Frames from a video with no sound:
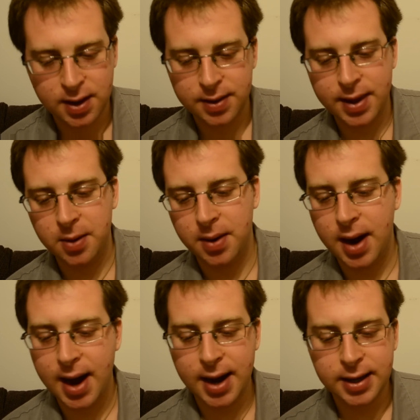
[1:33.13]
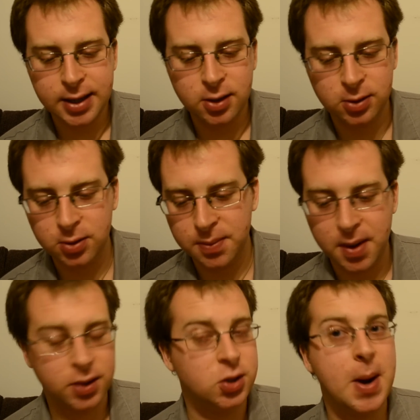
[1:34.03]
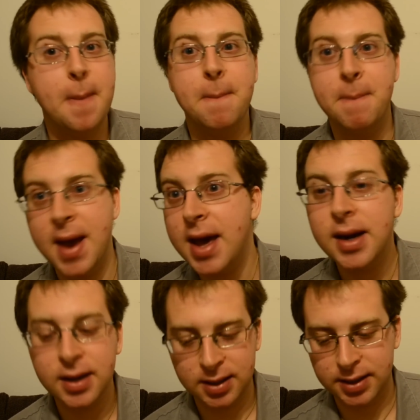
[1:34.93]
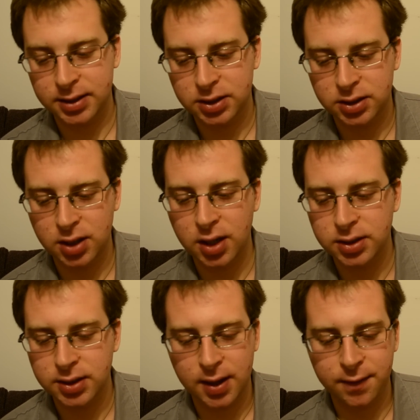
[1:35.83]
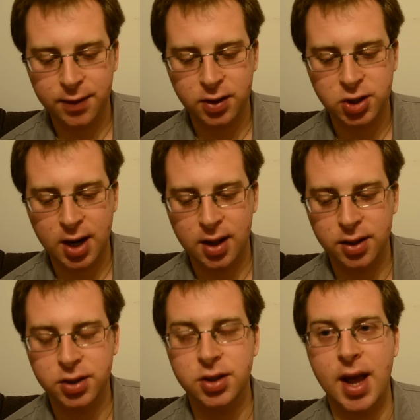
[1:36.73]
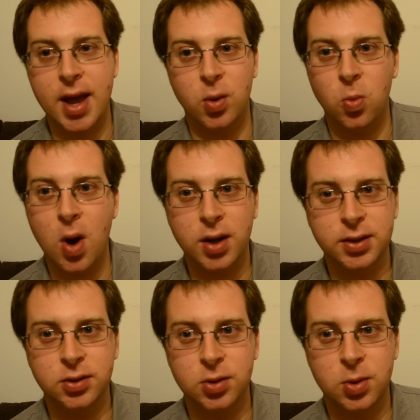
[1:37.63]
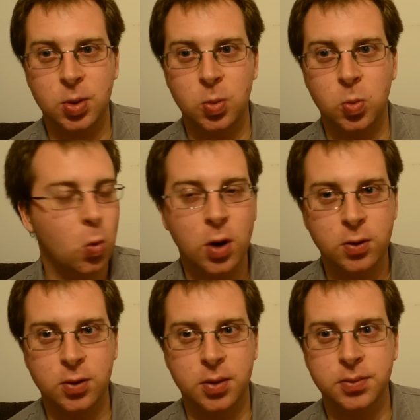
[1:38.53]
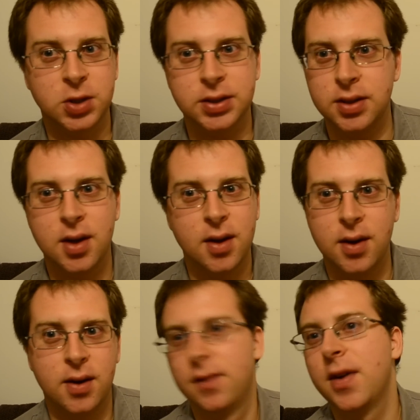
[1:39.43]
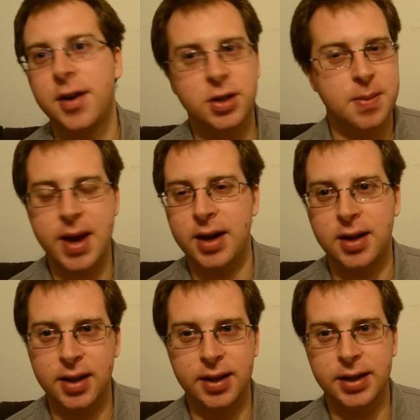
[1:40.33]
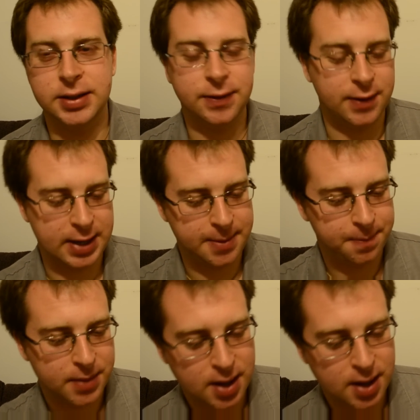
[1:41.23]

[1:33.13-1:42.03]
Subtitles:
Now, Heidi Klum dramatically starts off the challenge and walks into the workroom just very dramatically, and it's funny.